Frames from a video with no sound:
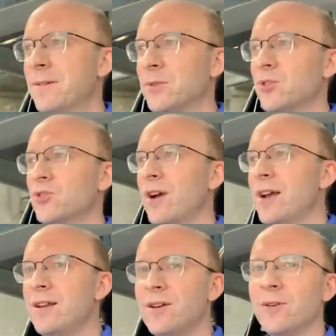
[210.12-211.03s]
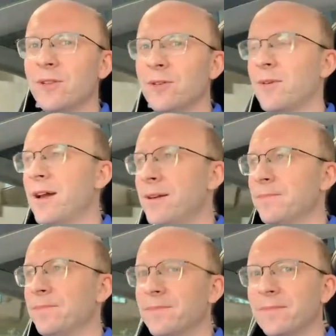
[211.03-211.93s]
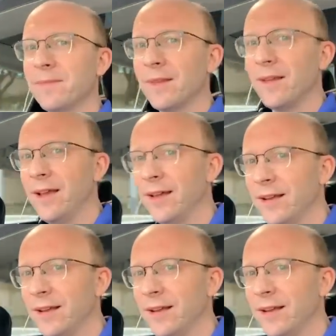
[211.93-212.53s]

so it's trying to go to the right, and